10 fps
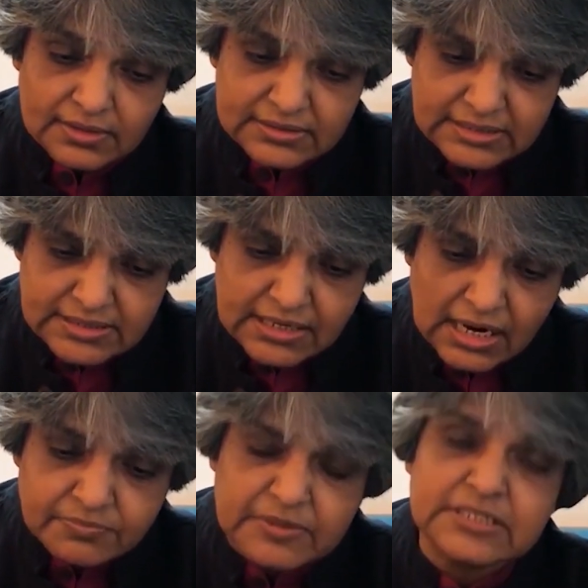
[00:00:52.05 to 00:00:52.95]
These
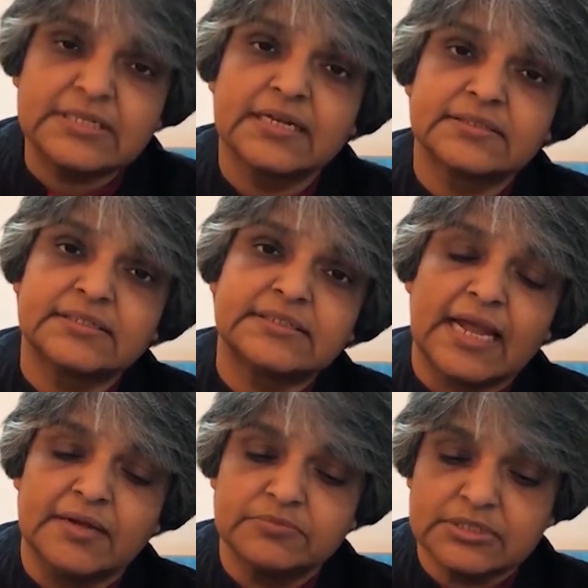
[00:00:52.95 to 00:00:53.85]
are unprecedented
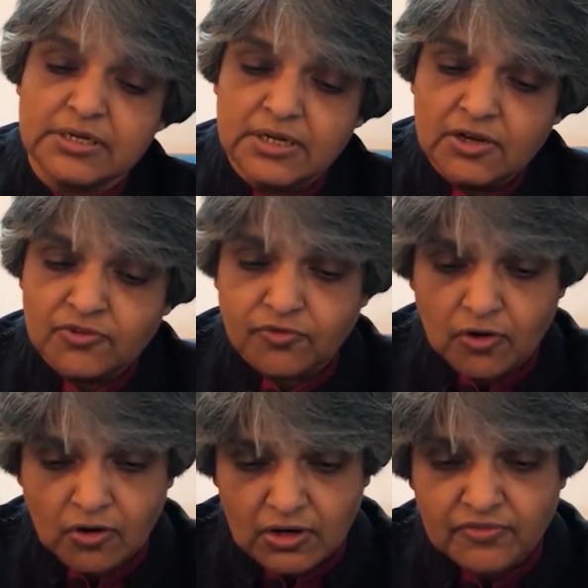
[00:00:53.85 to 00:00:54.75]
times
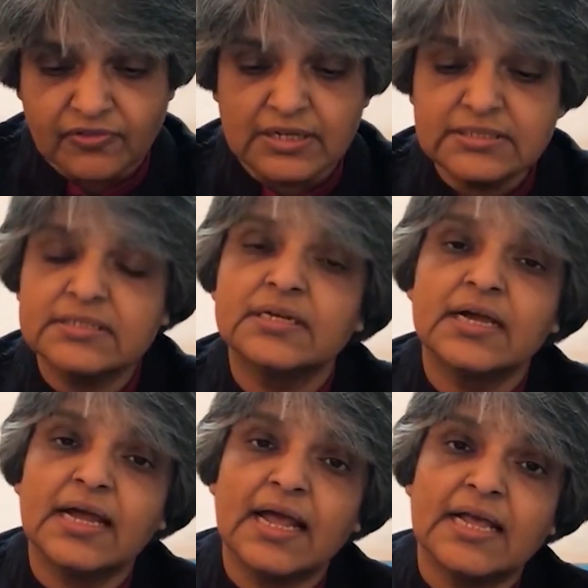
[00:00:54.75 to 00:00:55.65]
for all of us
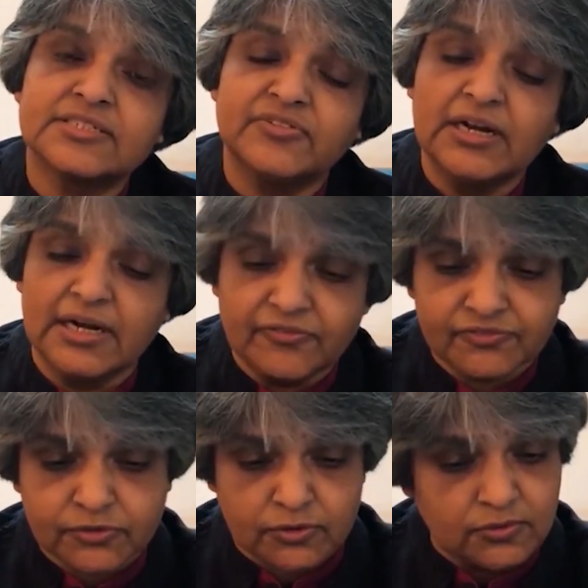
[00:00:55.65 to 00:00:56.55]
as we
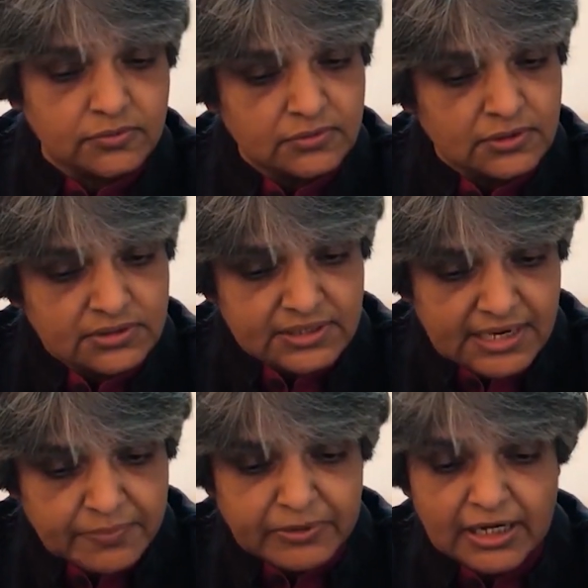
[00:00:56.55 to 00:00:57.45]
live through
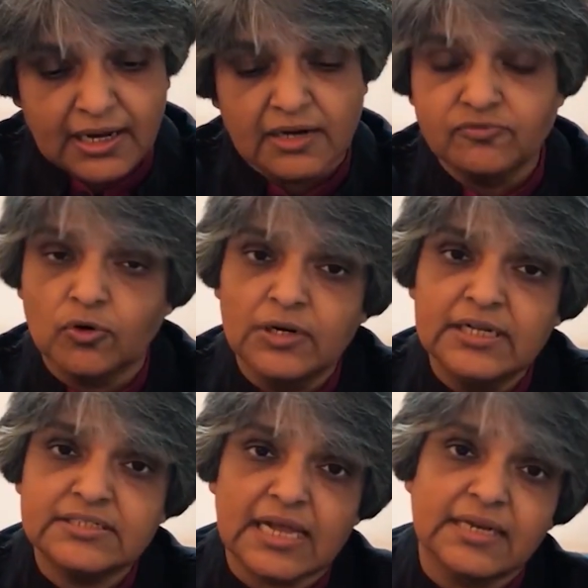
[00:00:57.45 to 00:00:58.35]
the rapidly
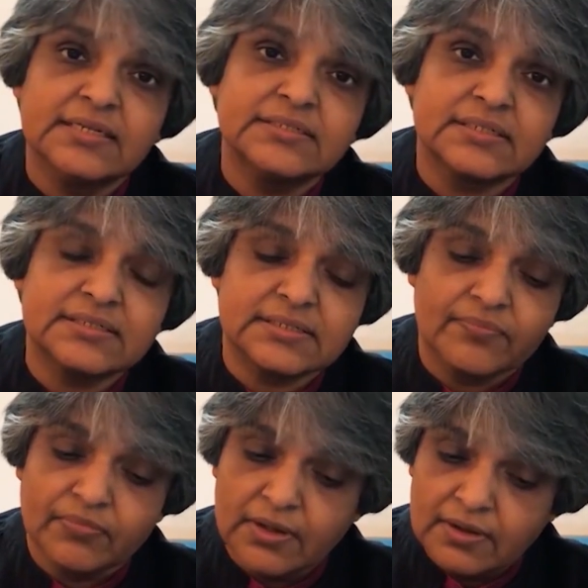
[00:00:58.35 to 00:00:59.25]
unfolding challenges
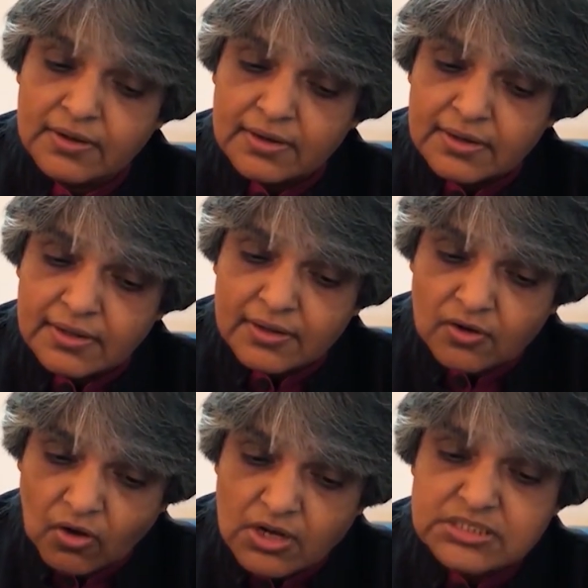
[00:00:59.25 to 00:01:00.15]

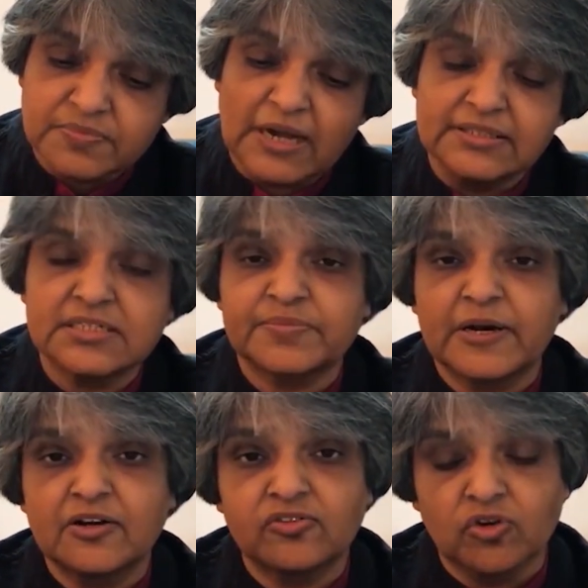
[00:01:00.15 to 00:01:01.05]
caused by the
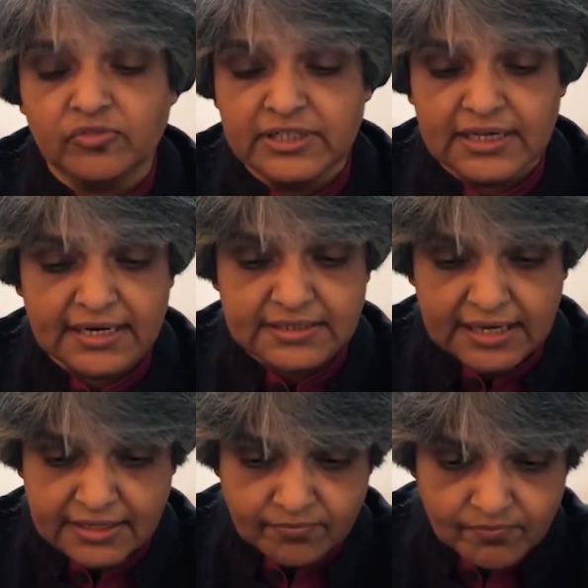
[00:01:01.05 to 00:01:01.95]
spread of
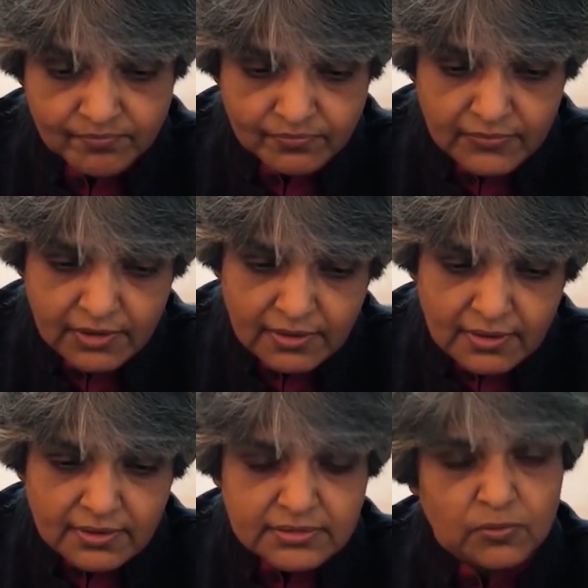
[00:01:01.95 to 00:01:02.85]
COVID-19.
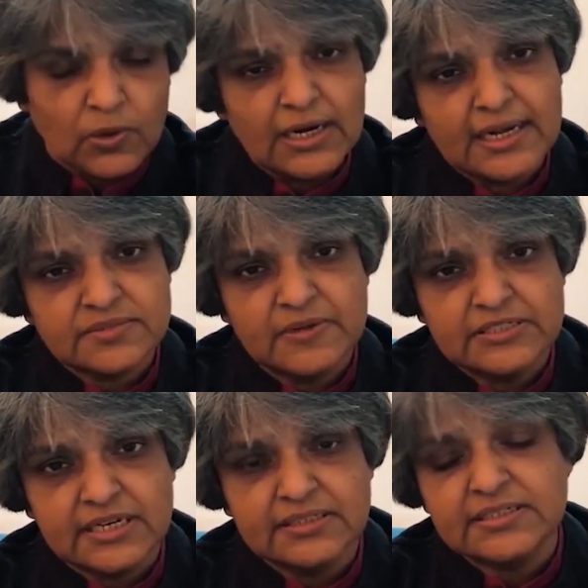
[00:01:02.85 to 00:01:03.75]
The world has
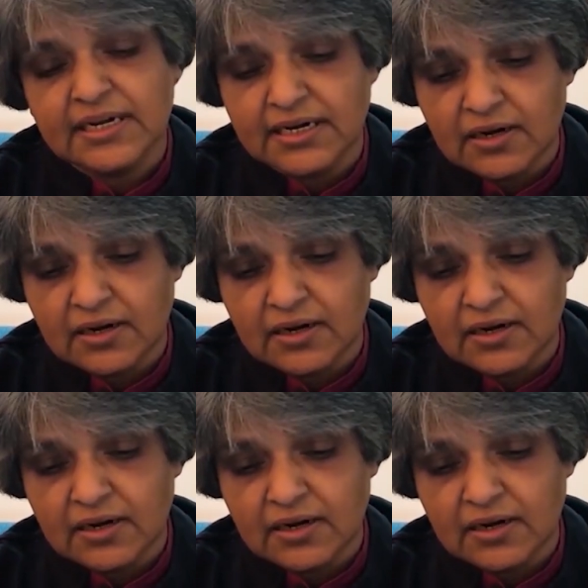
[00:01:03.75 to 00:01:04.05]
been changing